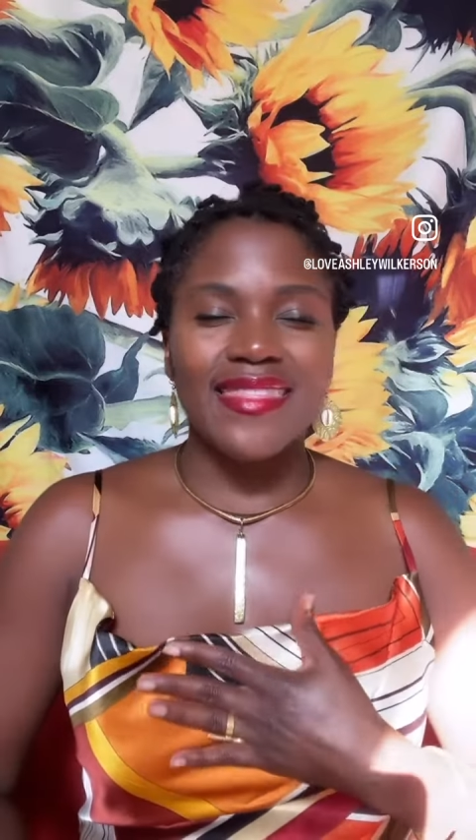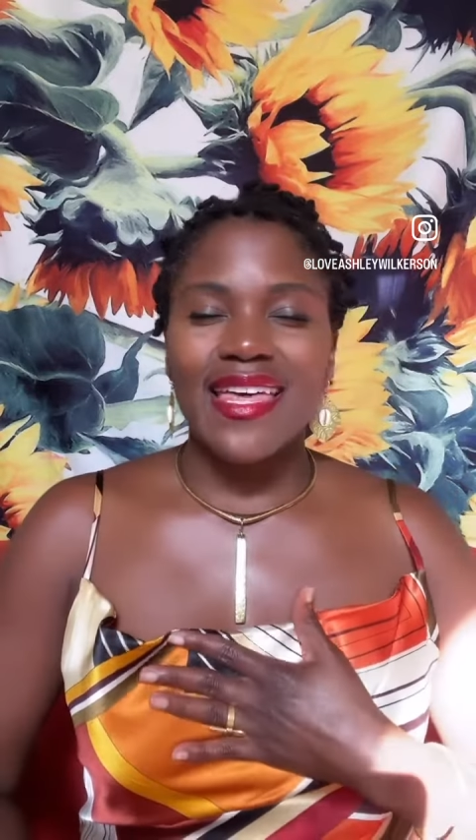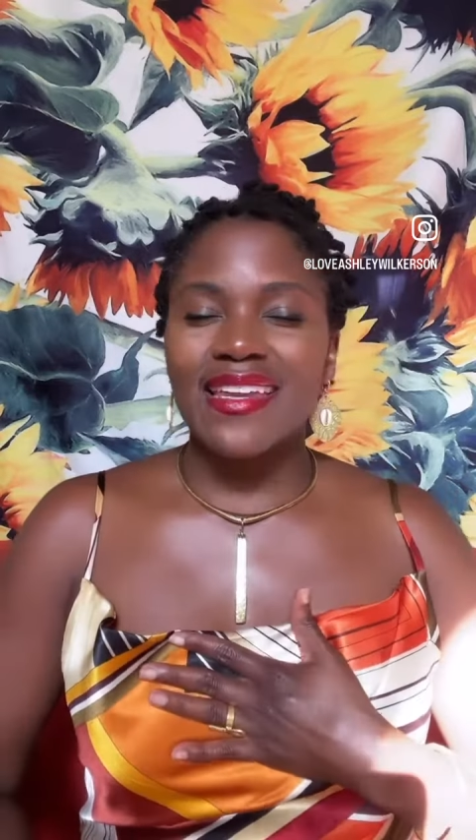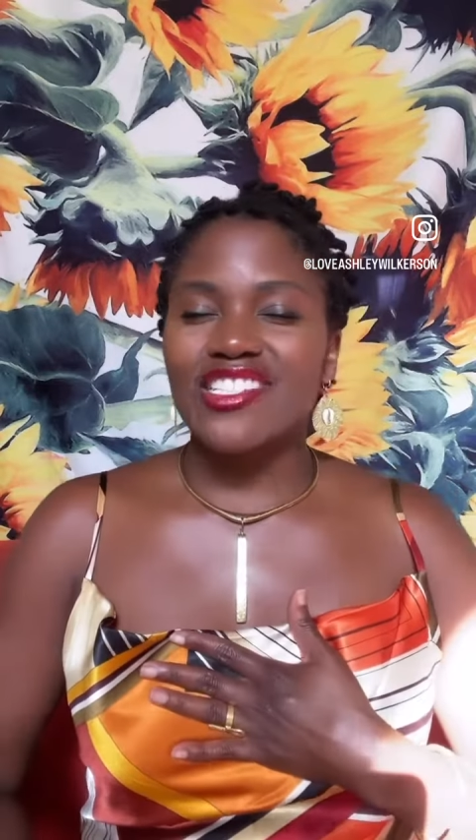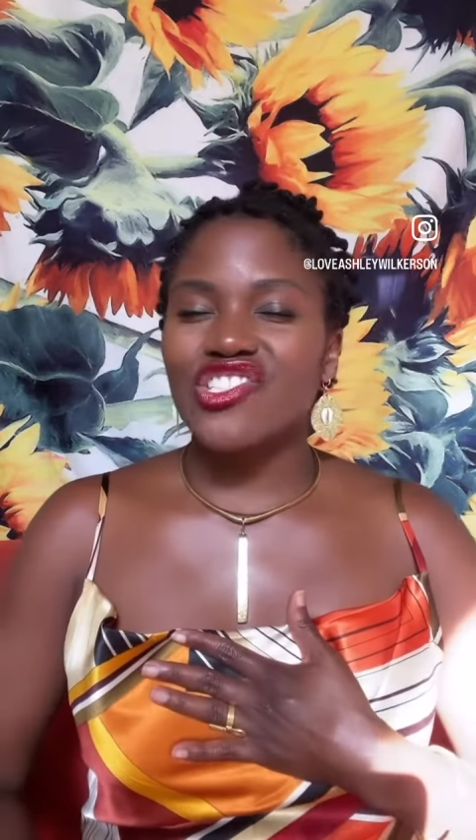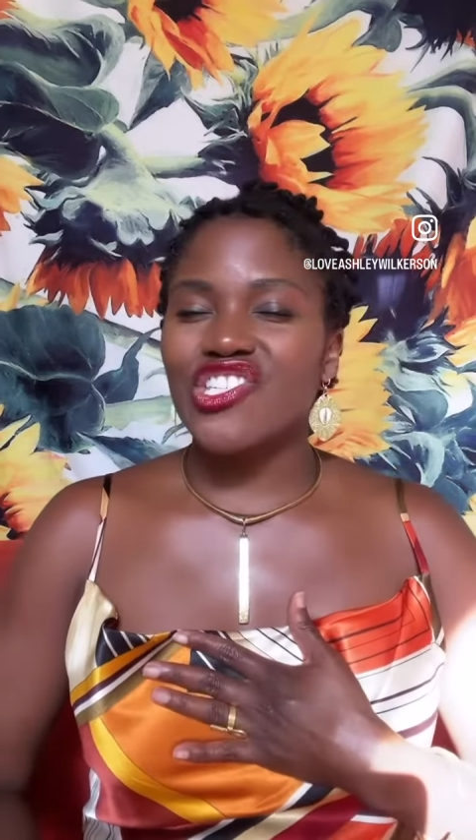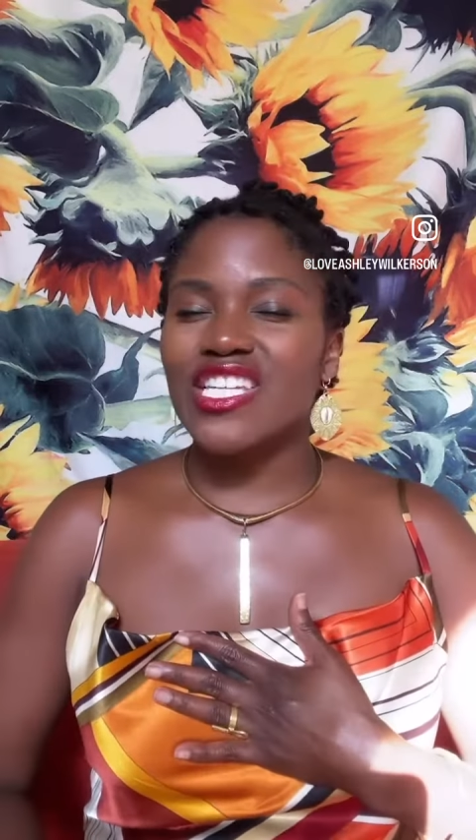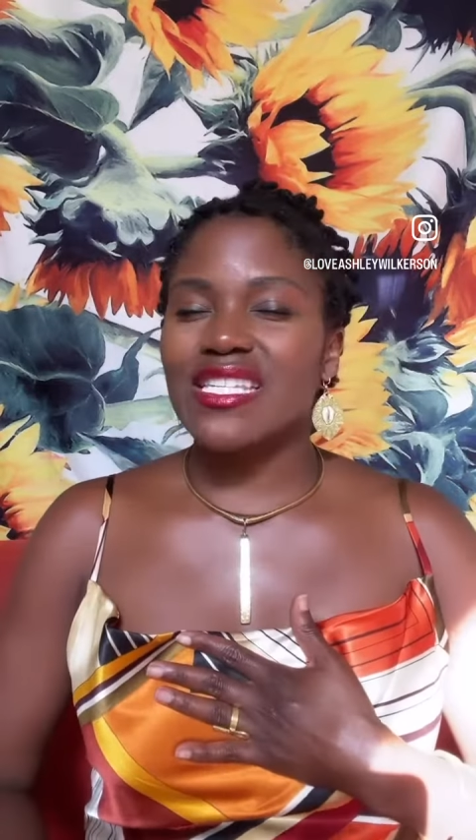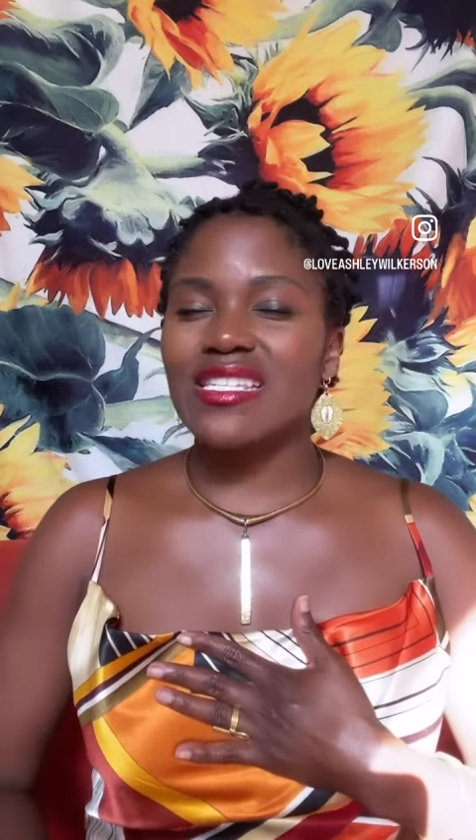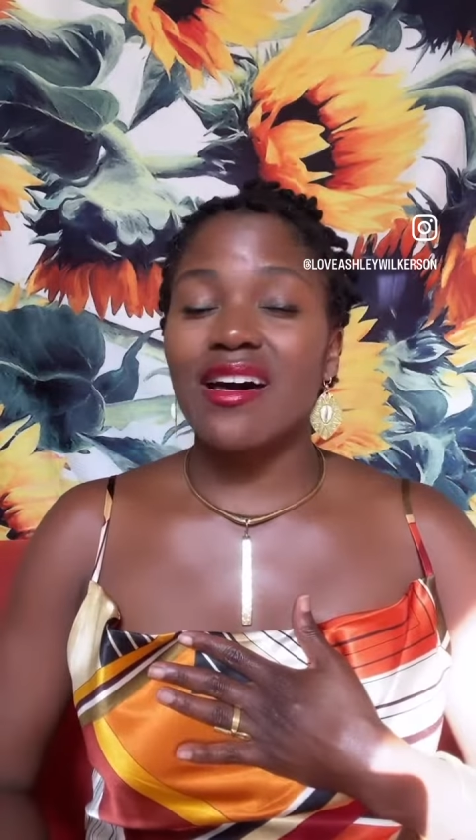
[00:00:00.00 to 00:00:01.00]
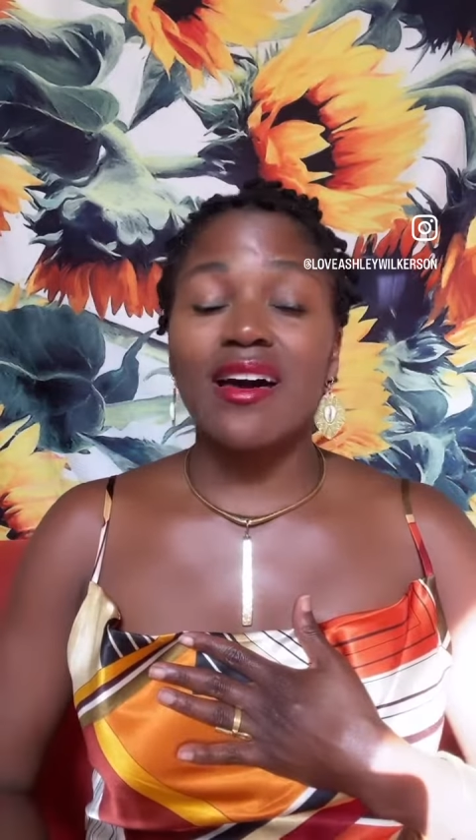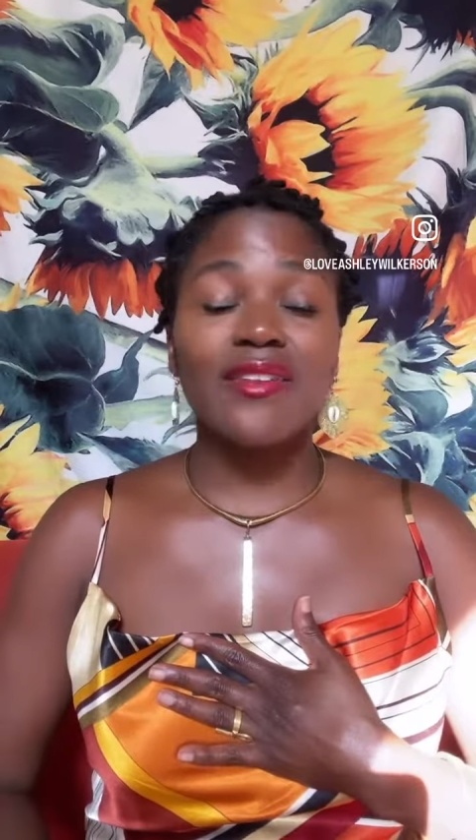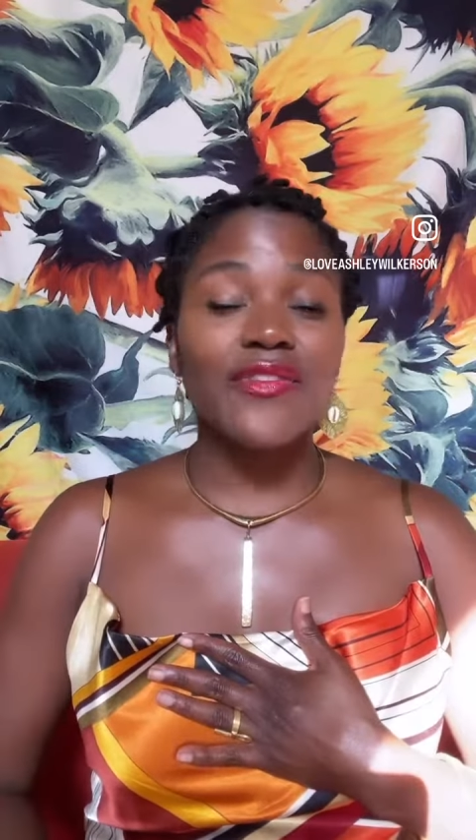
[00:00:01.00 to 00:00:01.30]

that is just unfucking.